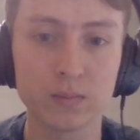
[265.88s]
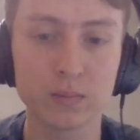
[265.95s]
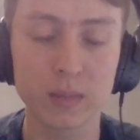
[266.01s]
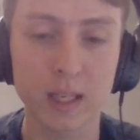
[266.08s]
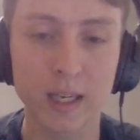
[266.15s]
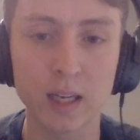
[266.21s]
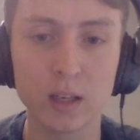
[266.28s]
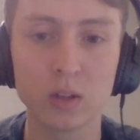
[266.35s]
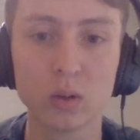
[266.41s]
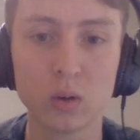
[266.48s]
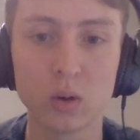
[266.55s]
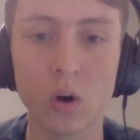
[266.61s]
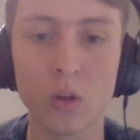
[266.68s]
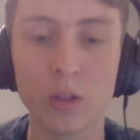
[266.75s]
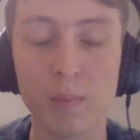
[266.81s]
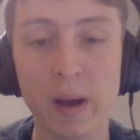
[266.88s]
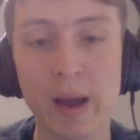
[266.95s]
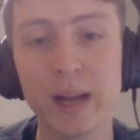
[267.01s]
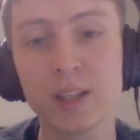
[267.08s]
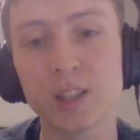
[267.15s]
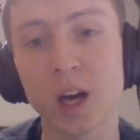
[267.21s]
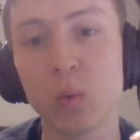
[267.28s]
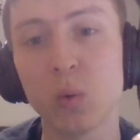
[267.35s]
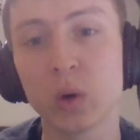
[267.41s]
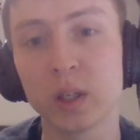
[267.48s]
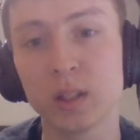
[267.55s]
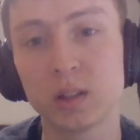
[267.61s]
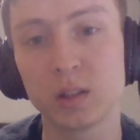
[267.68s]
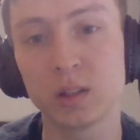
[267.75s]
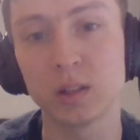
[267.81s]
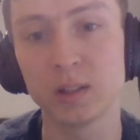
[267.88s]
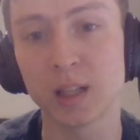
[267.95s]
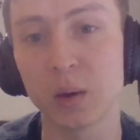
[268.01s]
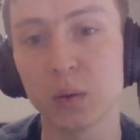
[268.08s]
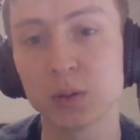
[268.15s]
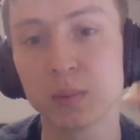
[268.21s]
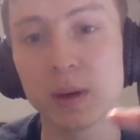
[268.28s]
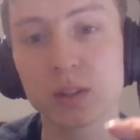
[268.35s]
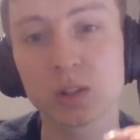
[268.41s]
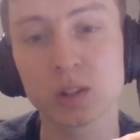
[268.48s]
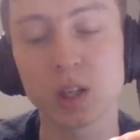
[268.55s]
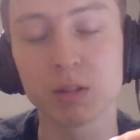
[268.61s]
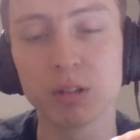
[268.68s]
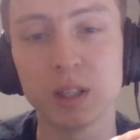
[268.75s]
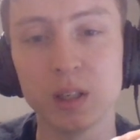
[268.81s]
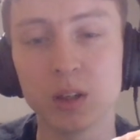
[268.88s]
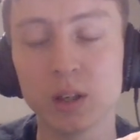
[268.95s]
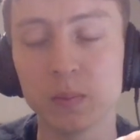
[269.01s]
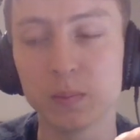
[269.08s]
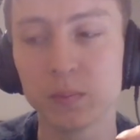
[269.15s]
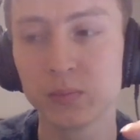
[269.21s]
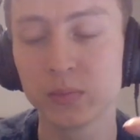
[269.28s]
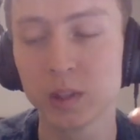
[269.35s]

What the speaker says: Kindle on the page that I was about to start reading on.